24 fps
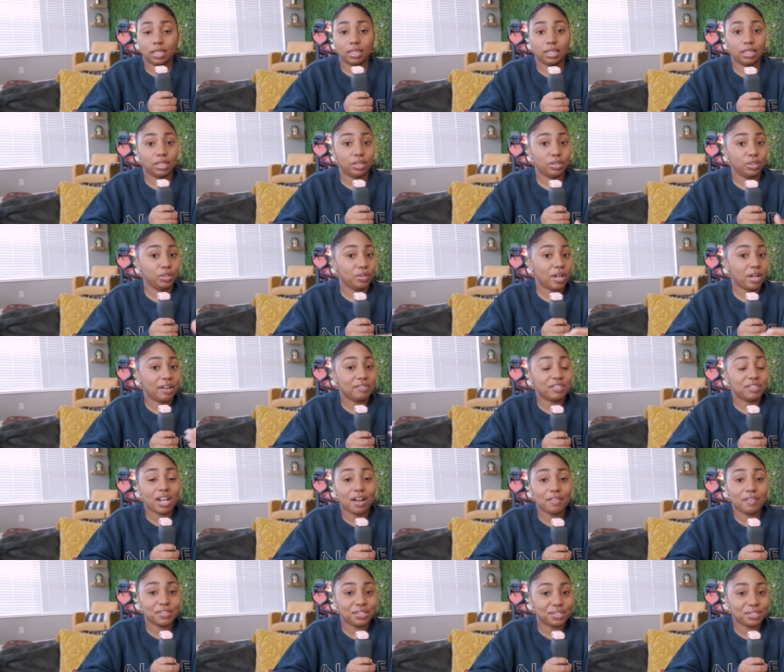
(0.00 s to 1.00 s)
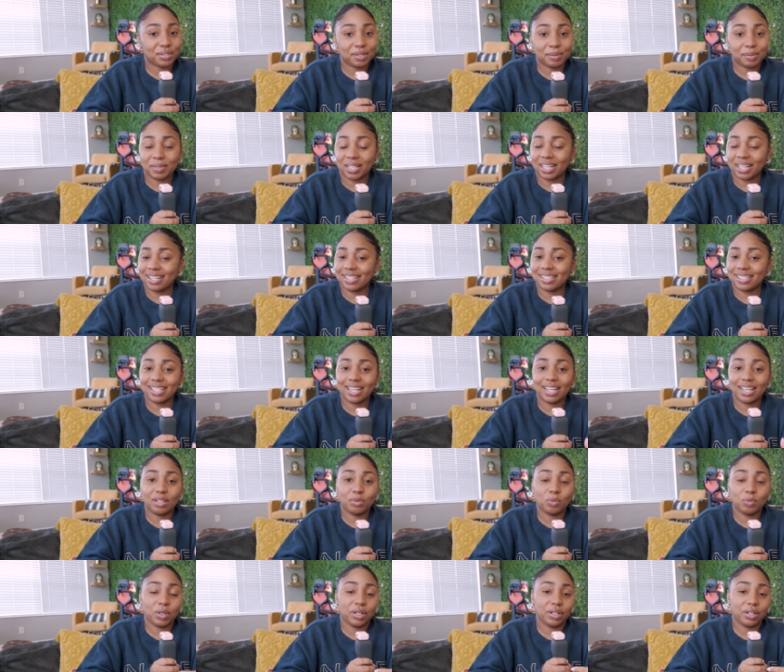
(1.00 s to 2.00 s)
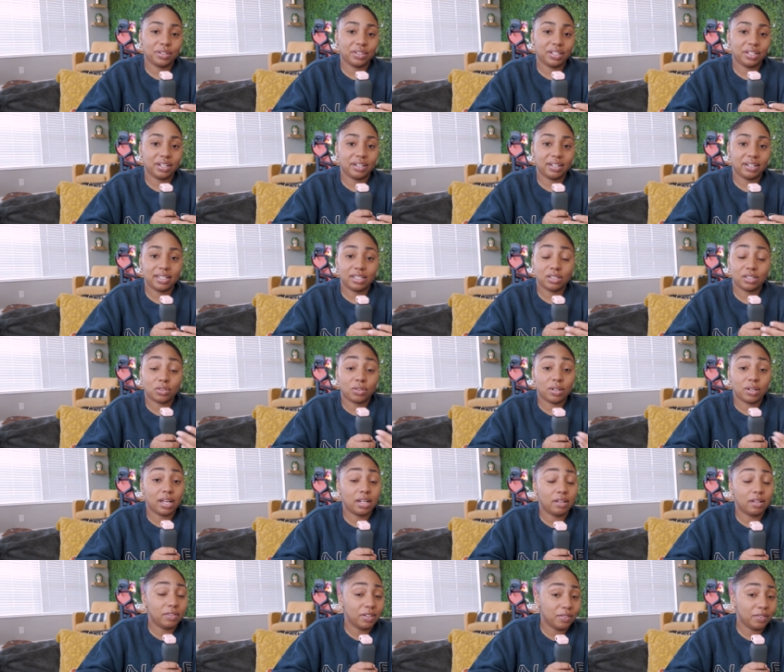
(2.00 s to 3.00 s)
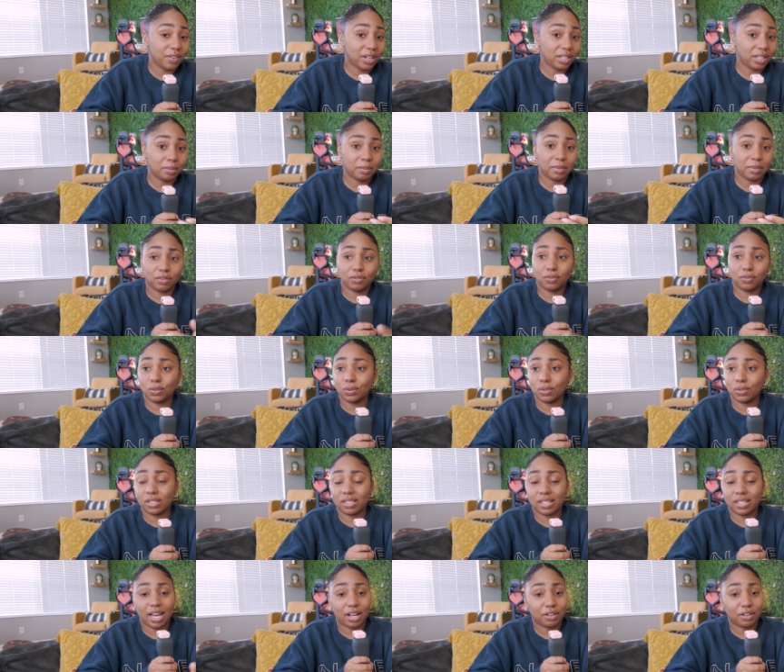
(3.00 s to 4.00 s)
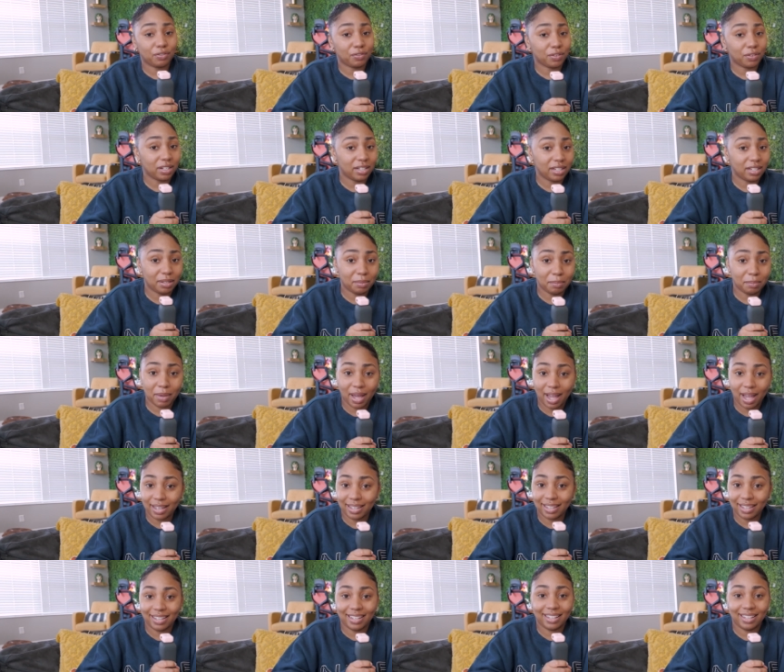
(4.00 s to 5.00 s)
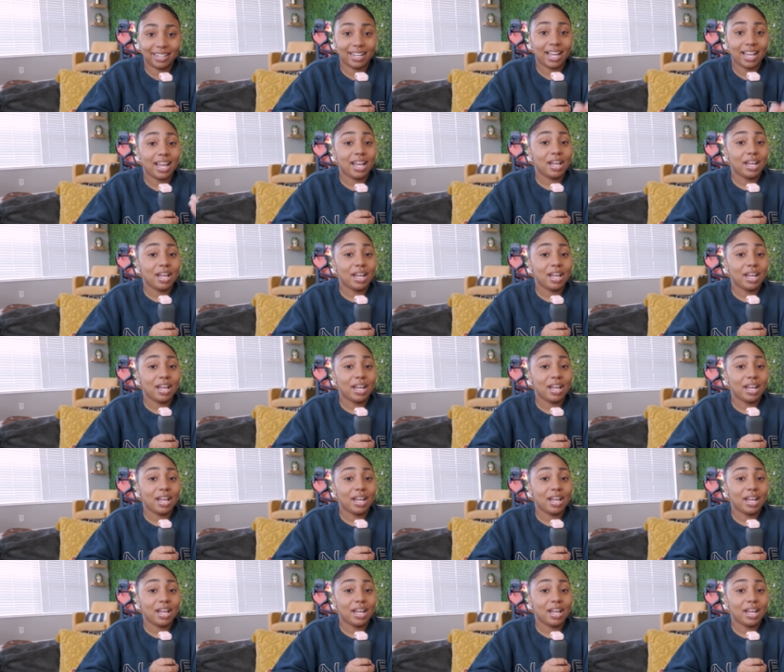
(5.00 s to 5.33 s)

And then you have JavaScript, like I said, where there is creative development, full stack, front end, back end,